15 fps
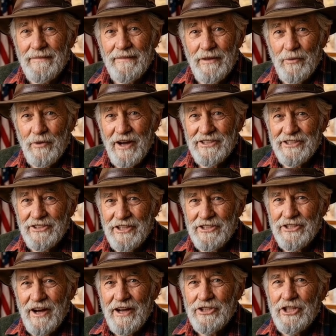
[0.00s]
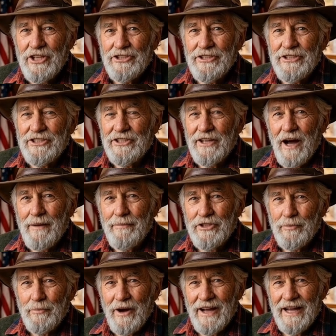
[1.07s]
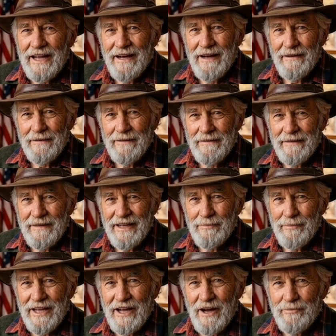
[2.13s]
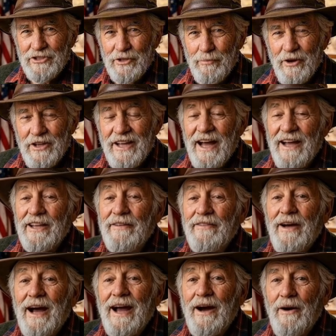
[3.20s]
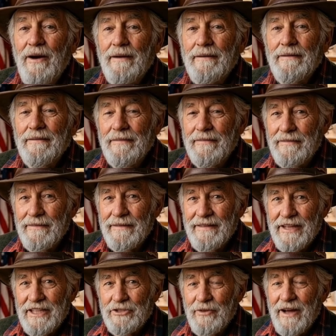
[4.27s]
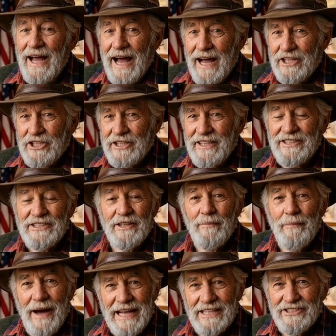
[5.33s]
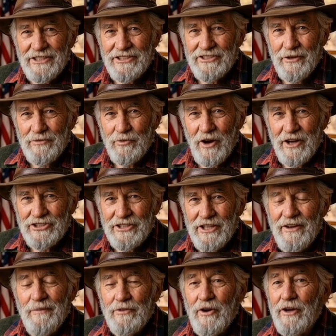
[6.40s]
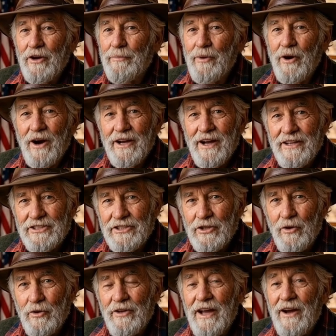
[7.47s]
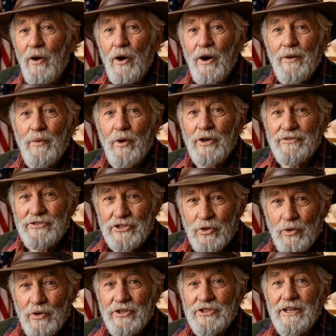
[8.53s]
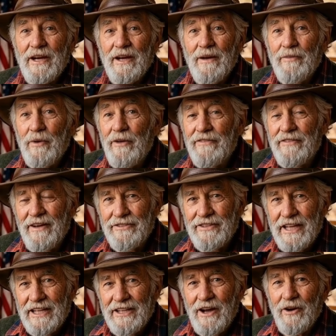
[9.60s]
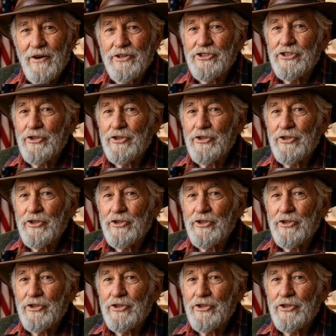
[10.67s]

The rust does not just stop spreading, it becomes a protective layer. This reaction is the basis of rust converter products sold at automotive stores for $15 to